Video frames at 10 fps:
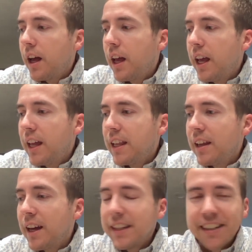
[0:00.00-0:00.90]
And
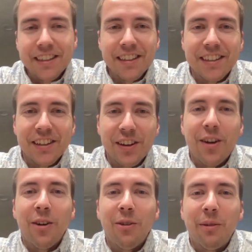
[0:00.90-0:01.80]
I needed to
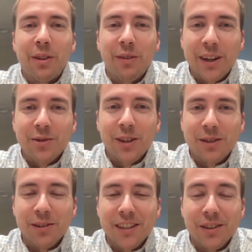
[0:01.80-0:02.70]
know what the right
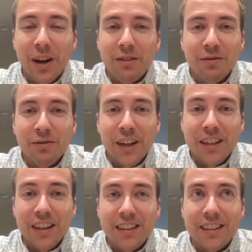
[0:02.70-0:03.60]
choice was. So I've
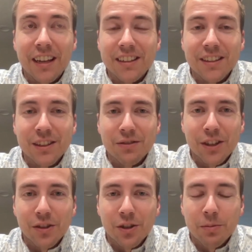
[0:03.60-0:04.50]
read dozens of
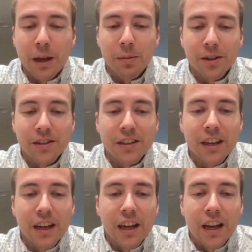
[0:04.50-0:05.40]
research papers,
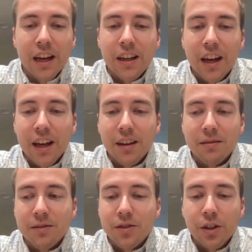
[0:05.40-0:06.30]

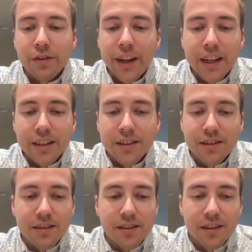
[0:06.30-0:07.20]

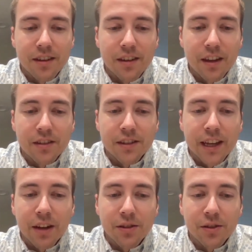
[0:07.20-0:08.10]
surveys sent
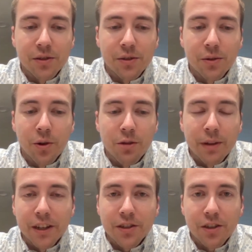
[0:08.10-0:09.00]
out to
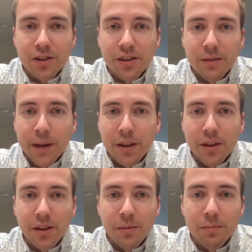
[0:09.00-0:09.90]
orthopedic surgeons about
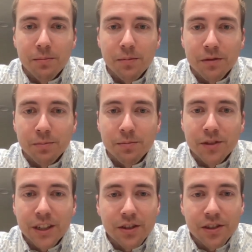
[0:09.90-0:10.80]
the
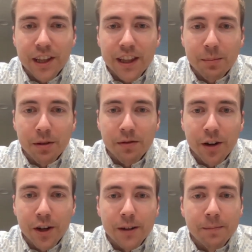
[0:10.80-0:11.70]
procedures that they
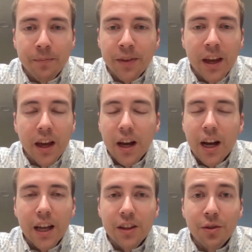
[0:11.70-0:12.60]
prefer.
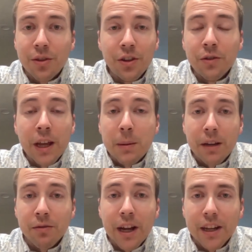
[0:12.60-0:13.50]
You name it,
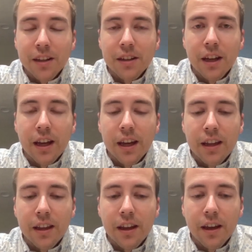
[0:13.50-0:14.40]
I've read it. And